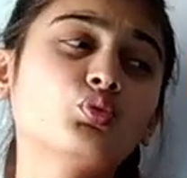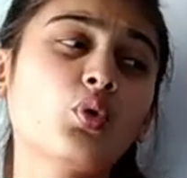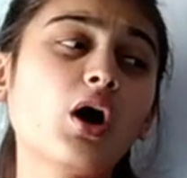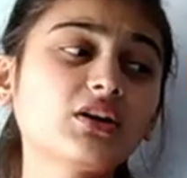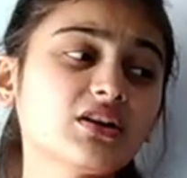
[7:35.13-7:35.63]

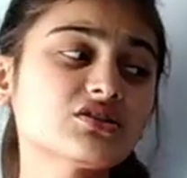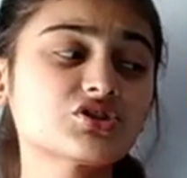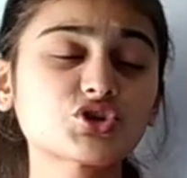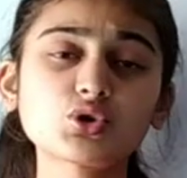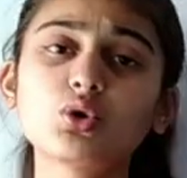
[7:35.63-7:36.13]
what
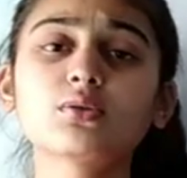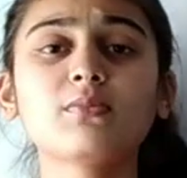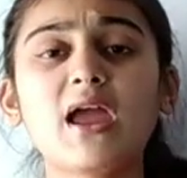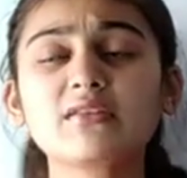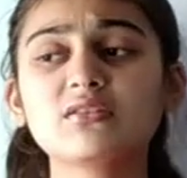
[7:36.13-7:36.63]
is
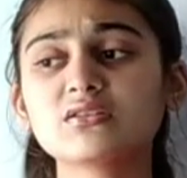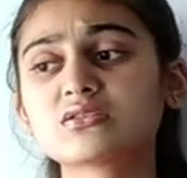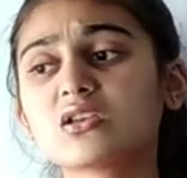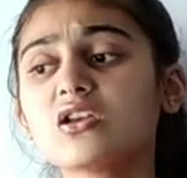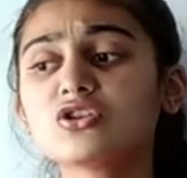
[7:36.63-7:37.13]
shown by this?
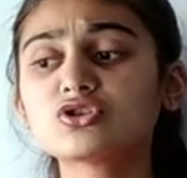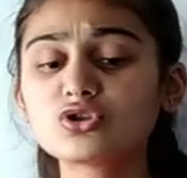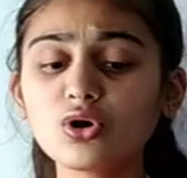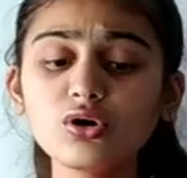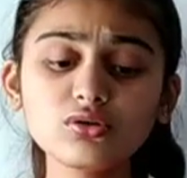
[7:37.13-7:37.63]

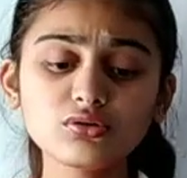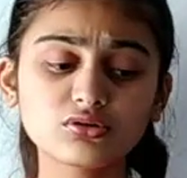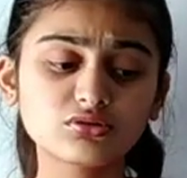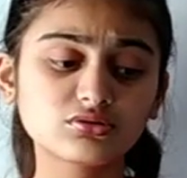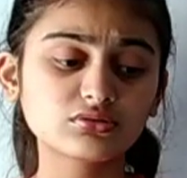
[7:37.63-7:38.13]
So
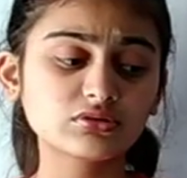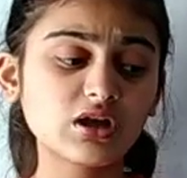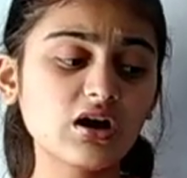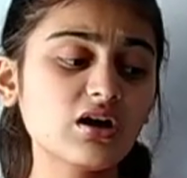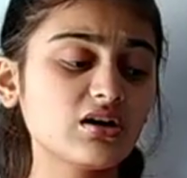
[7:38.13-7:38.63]

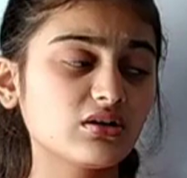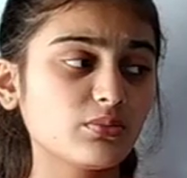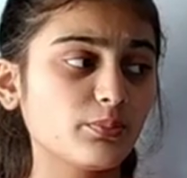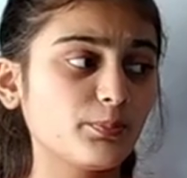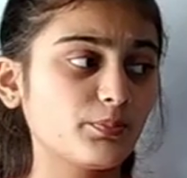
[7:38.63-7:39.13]
the
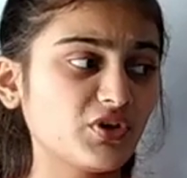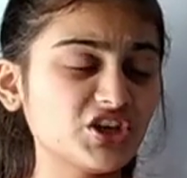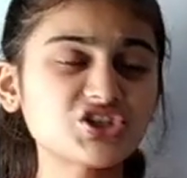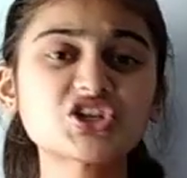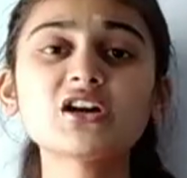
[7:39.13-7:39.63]

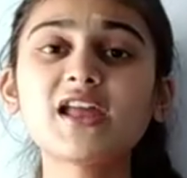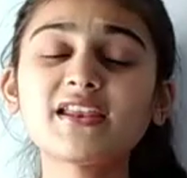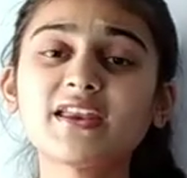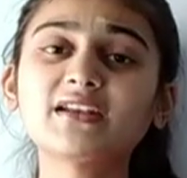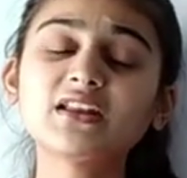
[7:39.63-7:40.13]
richer
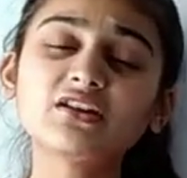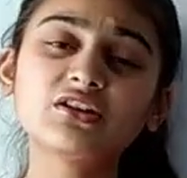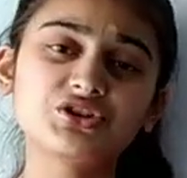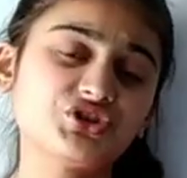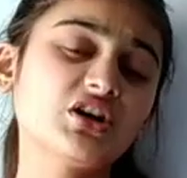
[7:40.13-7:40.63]
are getting
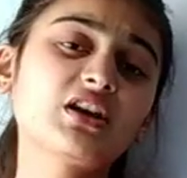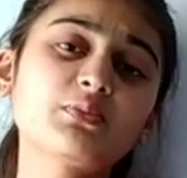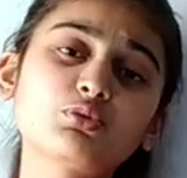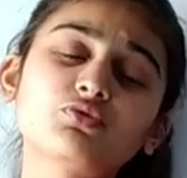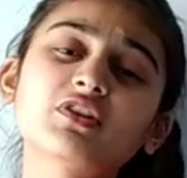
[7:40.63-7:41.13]
richer
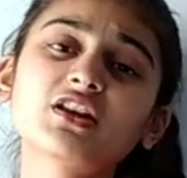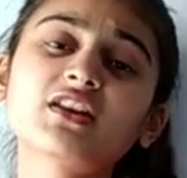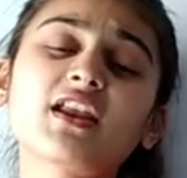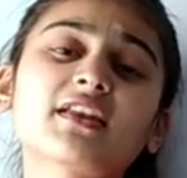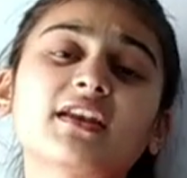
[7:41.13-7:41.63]
and
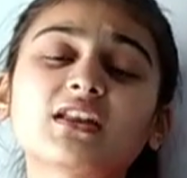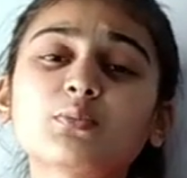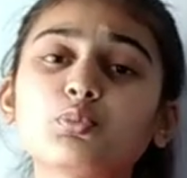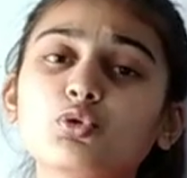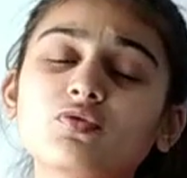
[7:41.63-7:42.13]
poorer are
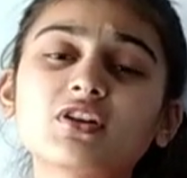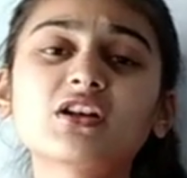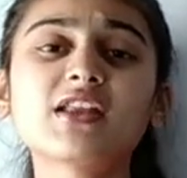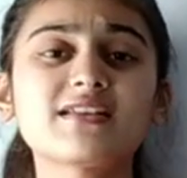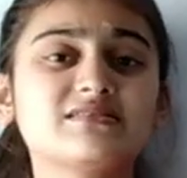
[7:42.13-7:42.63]
getting poorer
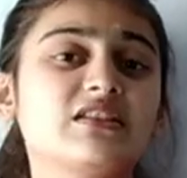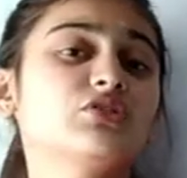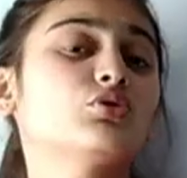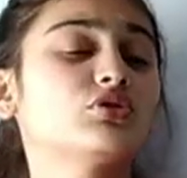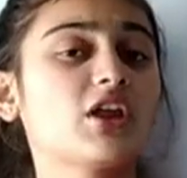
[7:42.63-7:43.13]
as they
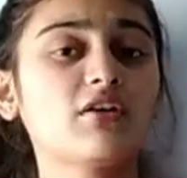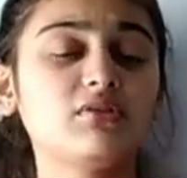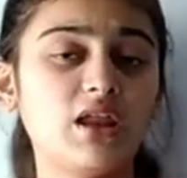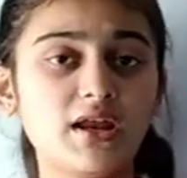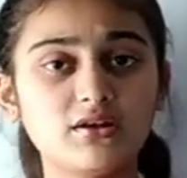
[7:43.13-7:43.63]
don't
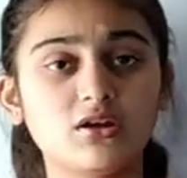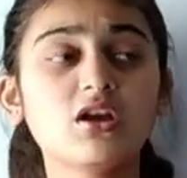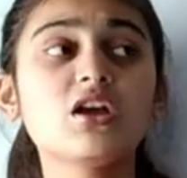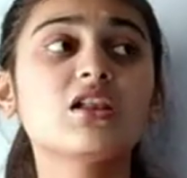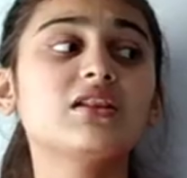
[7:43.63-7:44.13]
have land.
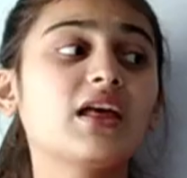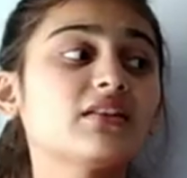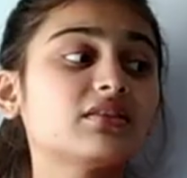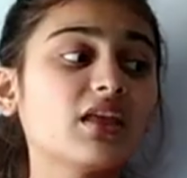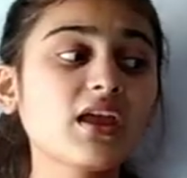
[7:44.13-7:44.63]

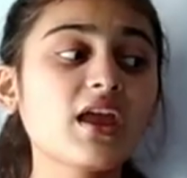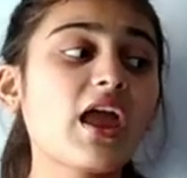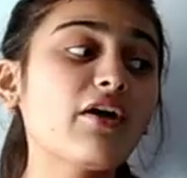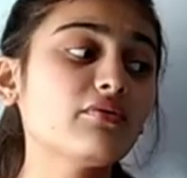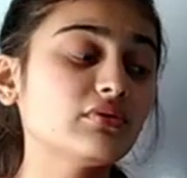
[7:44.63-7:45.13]
Like, they
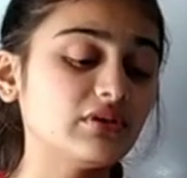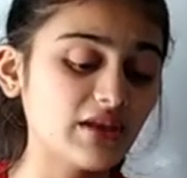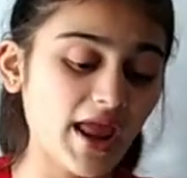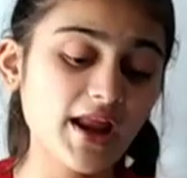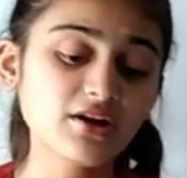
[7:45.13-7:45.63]
have
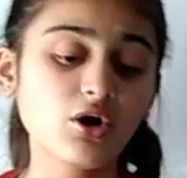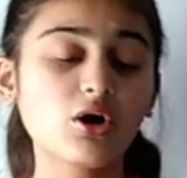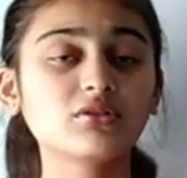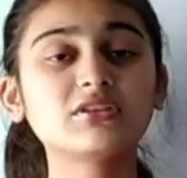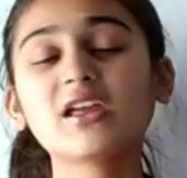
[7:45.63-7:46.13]
land,
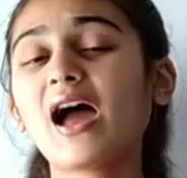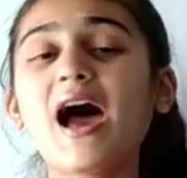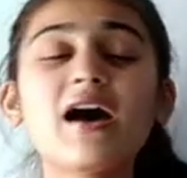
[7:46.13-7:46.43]
they